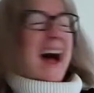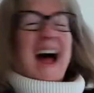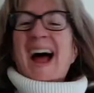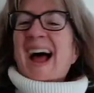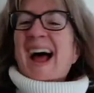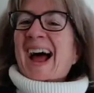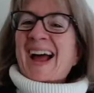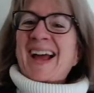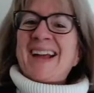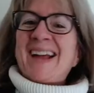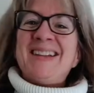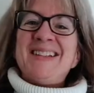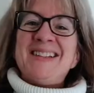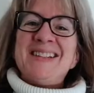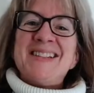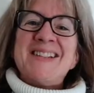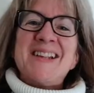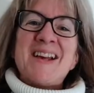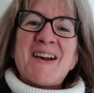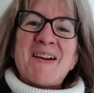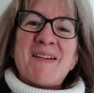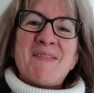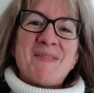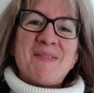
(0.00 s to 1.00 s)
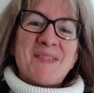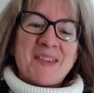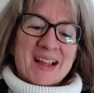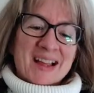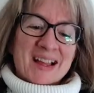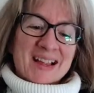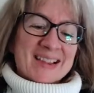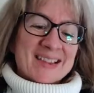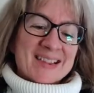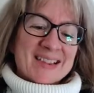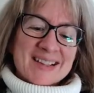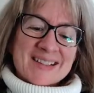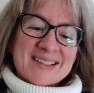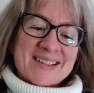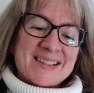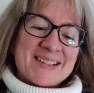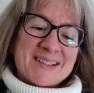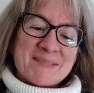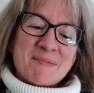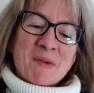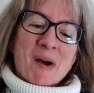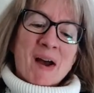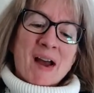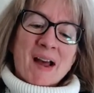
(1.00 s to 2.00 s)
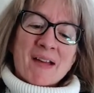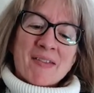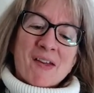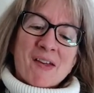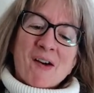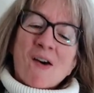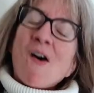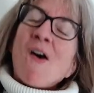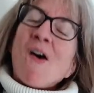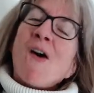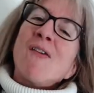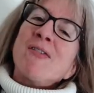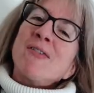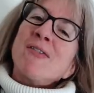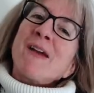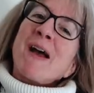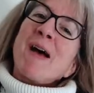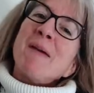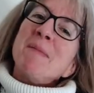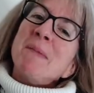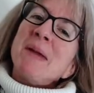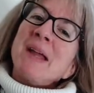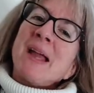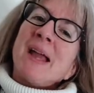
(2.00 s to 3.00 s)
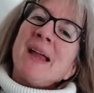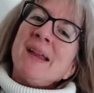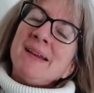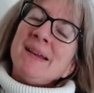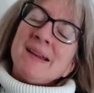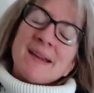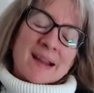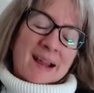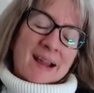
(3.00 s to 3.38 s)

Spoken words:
And this is my other half coming in,